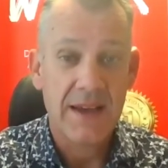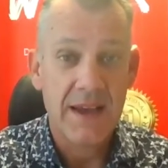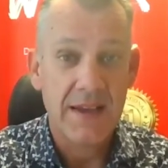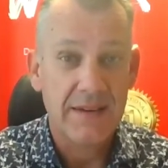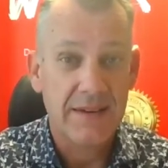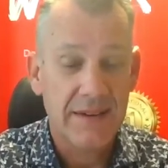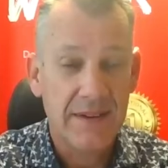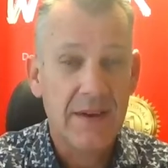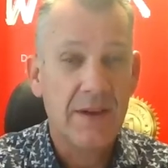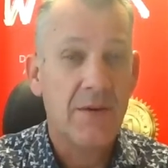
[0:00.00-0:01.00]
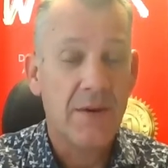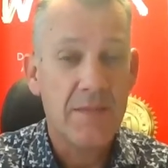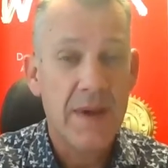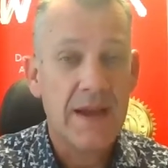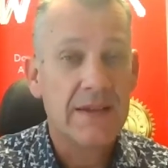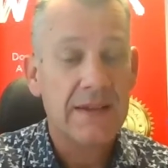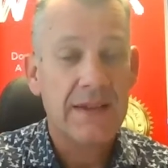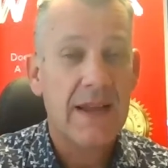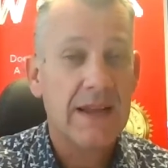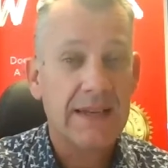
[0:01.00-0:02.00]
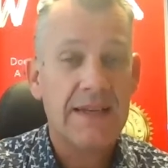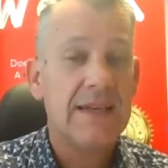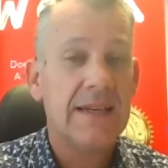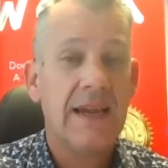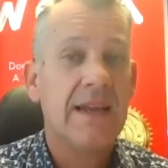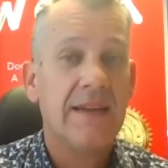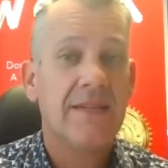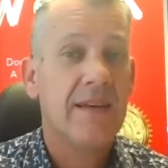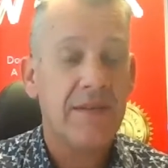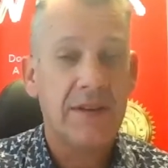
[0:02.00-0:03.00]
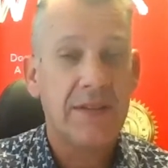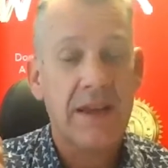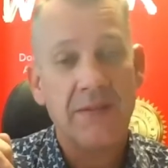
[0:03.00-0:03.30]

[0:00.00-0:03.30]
Again, going back to 1997 and